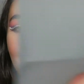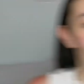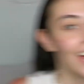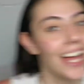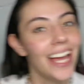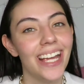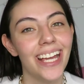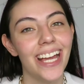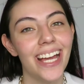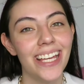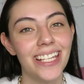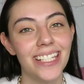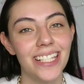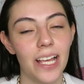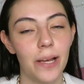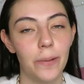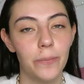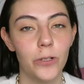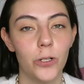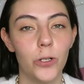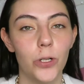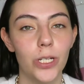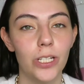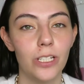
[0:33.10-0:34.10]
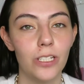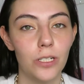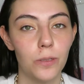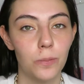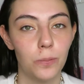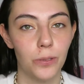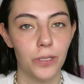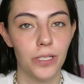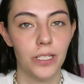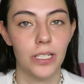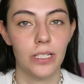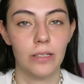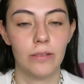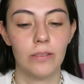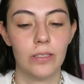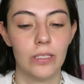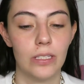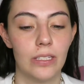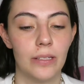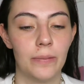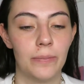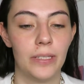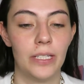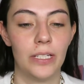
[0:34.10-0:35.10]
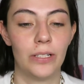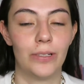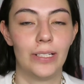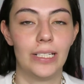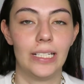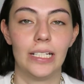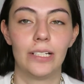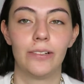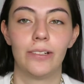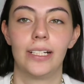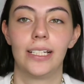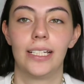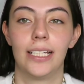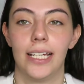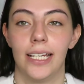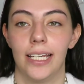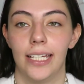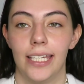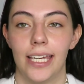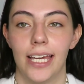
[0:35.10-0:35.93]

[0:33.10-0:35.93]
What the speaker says: Hi guys, I'm going to point out something really quickly.